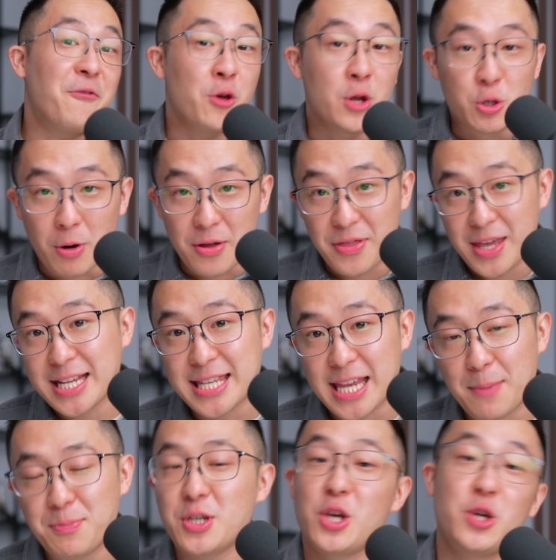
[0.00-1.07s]
you enjoyed these
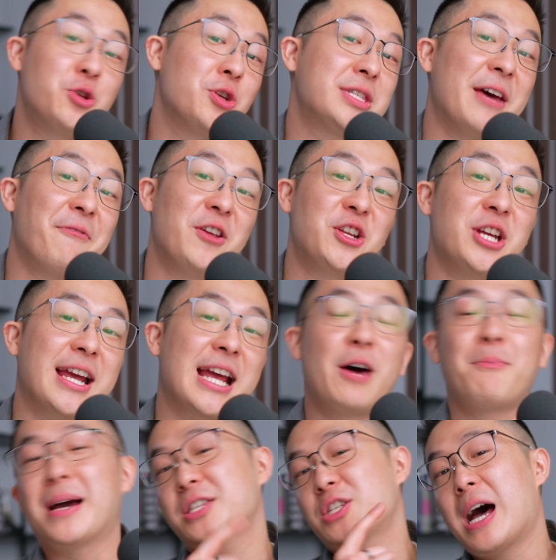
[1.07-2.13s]
tips, you should definitely check out
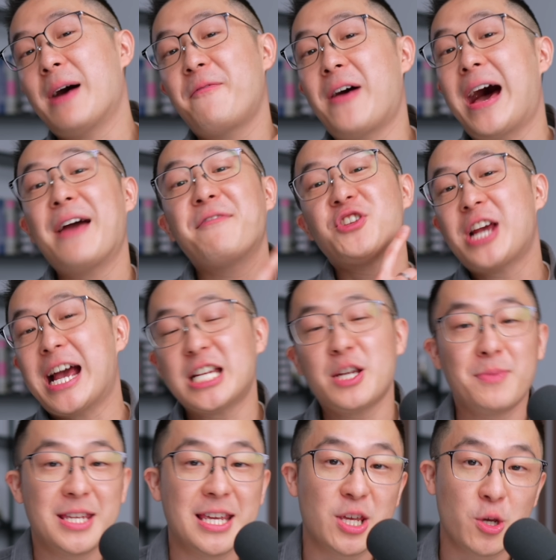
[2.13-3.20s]
my top five
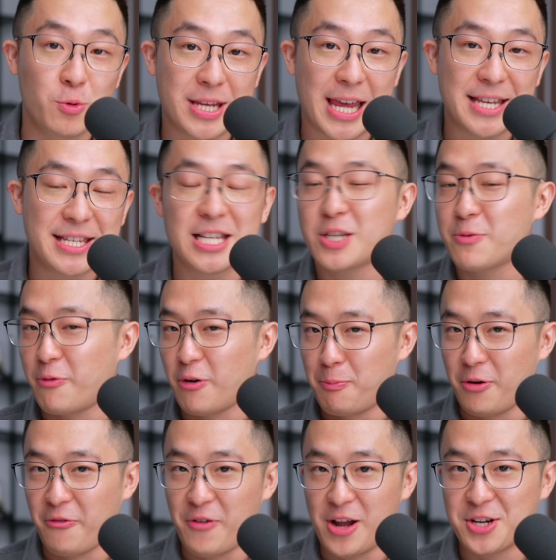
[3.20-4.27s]
ChatGPT use cases for
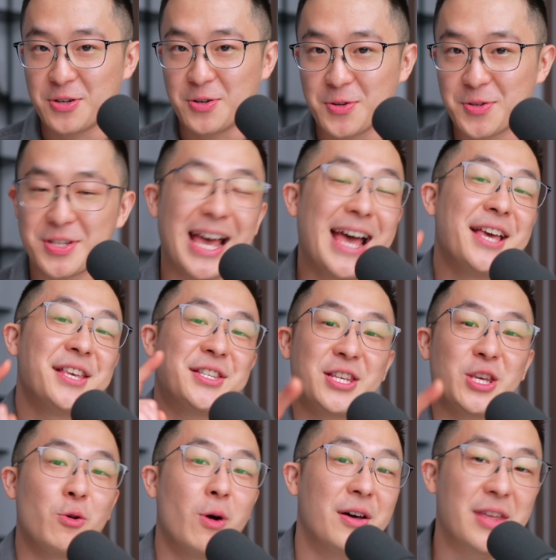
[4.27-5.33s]
professionals. See
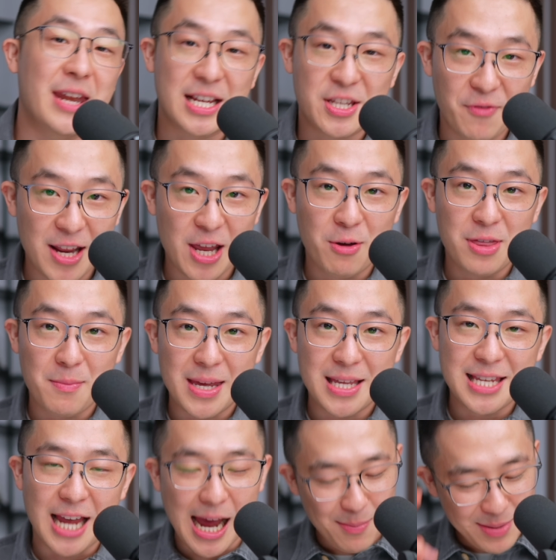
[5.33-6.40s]
you on the next video in the
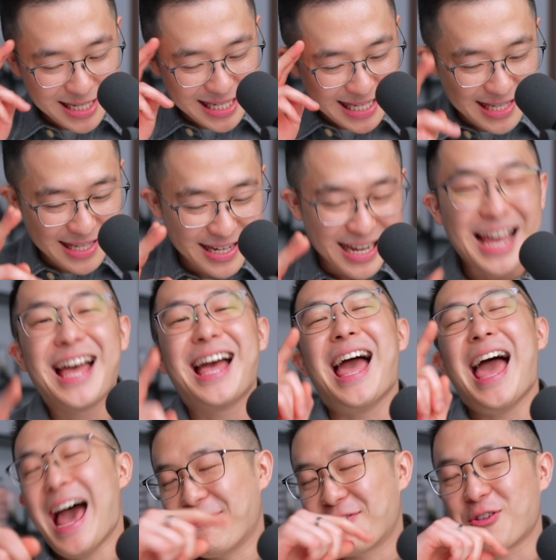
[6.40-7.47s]
meantime.
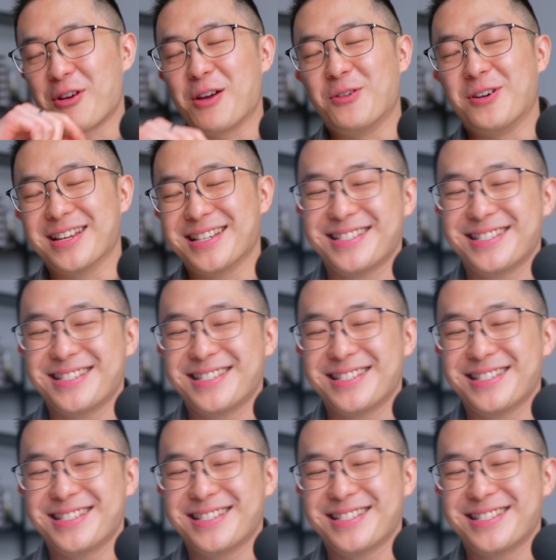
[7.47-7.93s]
Have a great one.